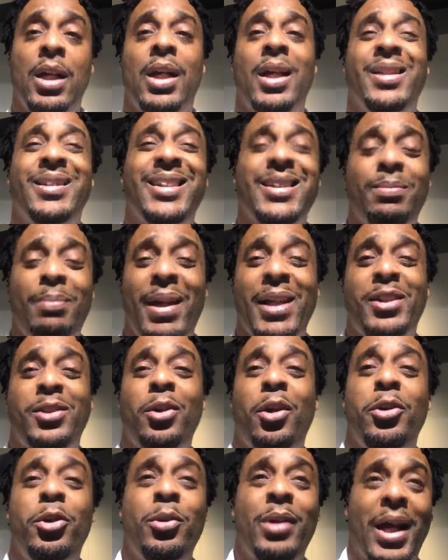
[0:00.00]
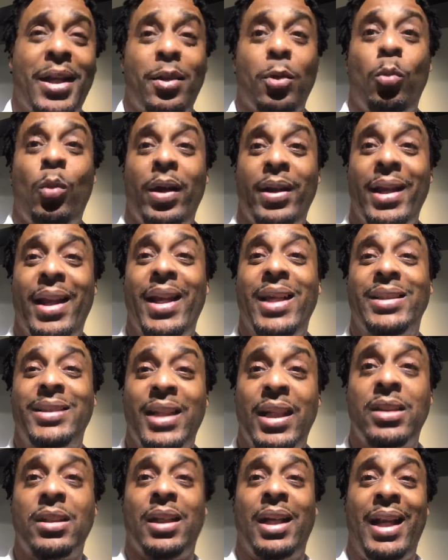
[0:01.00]
Just make sure you're not the one that he's
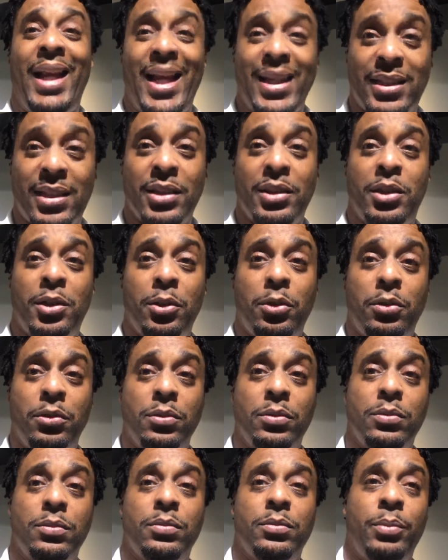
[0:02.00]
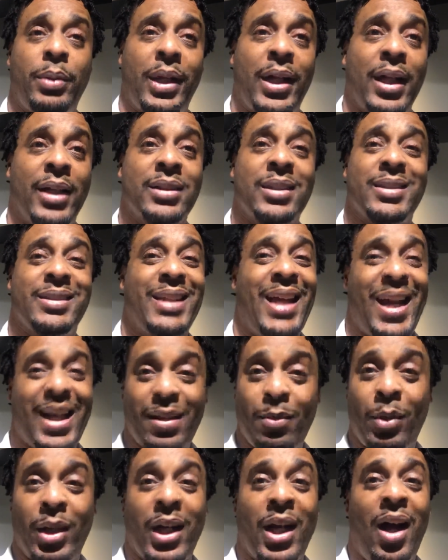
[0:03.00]
teaching a lesson to, because it's not,
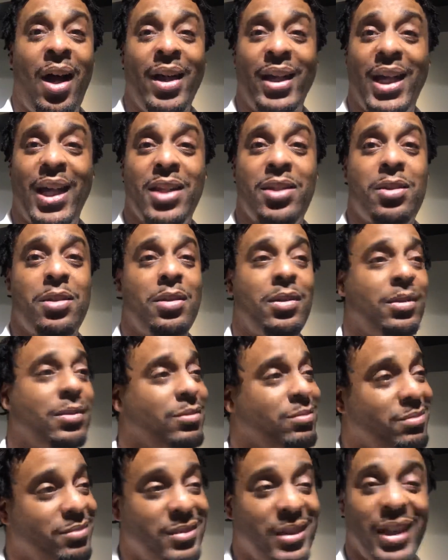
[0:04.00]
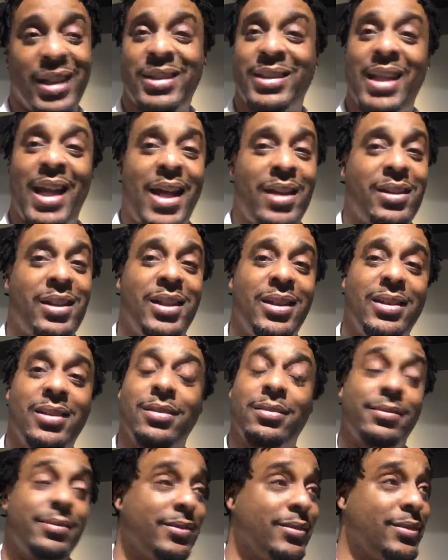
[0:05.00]
when God gets you, it's not good.
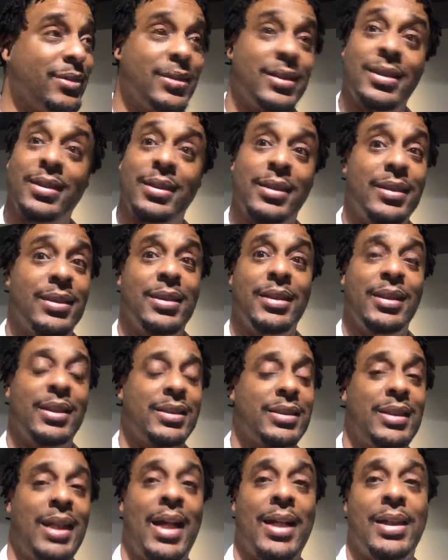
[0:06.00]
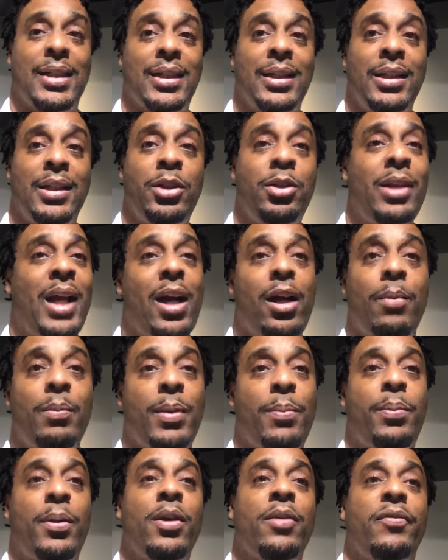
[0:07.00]
It's not good. You're not going to be
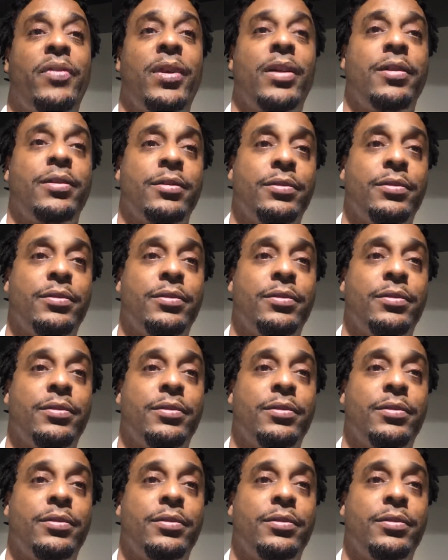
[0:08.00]
perfect.